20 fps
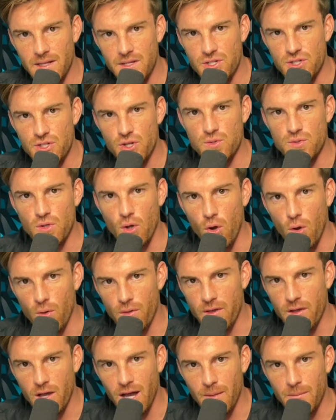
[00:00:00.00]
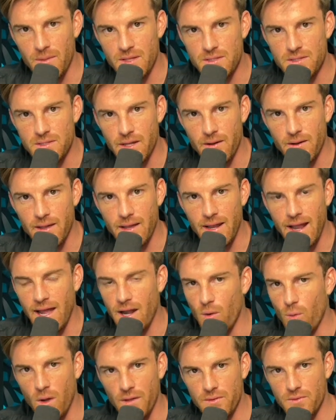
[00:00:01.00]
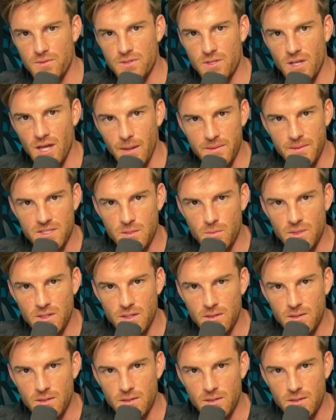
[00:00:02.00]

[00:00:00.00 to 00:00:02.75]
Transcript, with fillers: it shows all the comments there and i don't want those comments to be